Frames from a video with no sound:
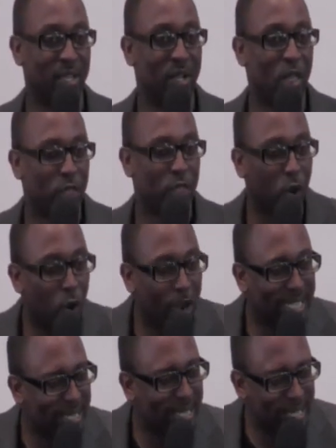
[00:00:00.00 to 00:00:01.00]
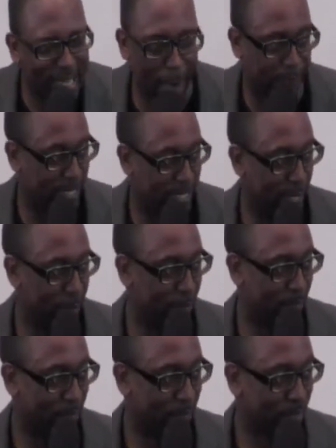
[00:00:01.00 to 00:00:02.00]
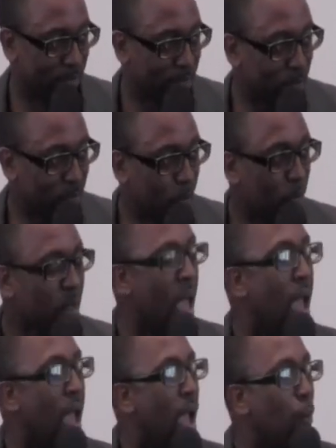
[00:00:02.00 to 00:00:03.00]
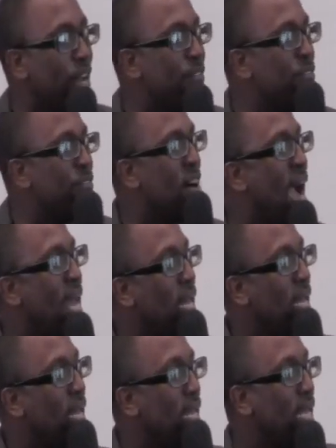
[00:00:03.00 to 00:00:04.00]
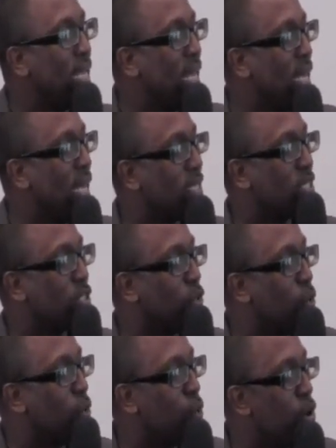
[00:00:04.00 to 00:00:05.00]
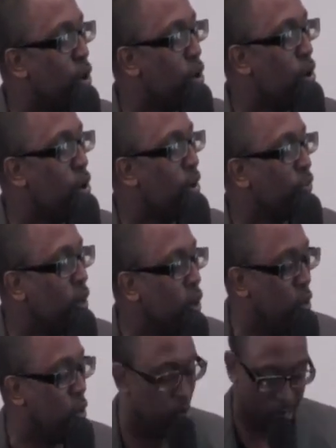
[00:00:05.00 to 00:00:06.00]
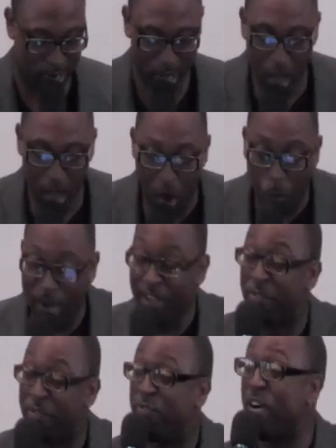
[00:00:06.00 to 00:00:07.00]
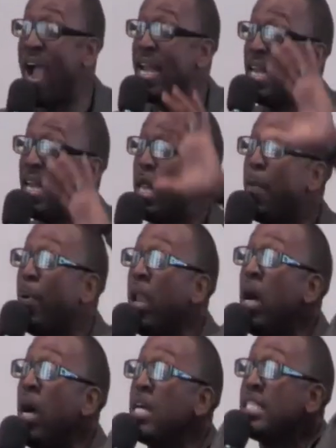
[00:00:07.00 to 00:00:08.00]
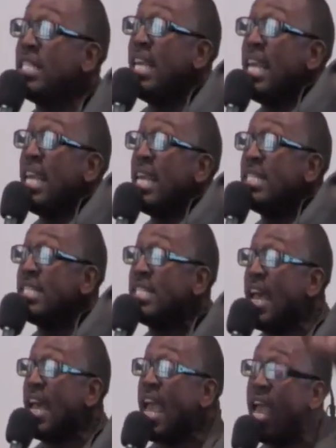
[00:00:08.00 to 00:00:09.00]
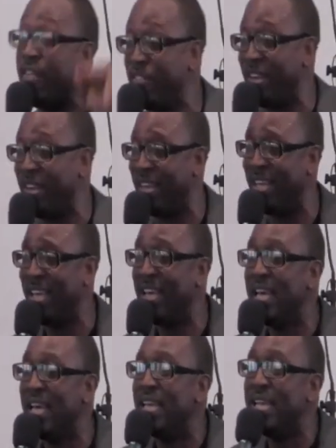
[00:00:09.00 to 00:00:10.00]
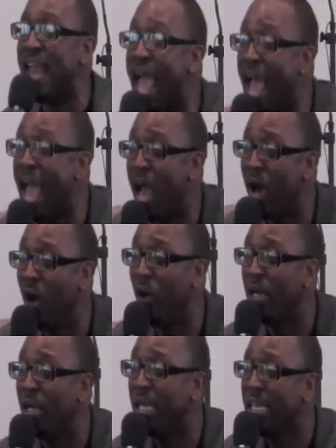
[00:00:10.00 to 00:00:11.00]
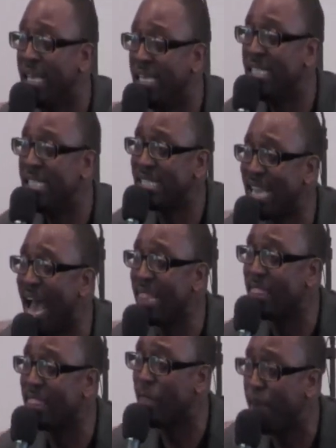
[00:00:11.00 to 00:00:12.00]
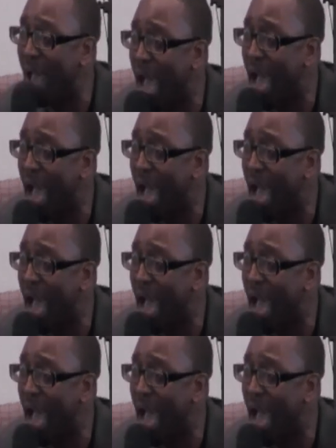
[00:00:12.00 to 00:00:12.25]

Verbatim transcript: the Lord kept him. And when he finally gets to the word of the Lord, when he finally plugs into heaven, now he's got the power.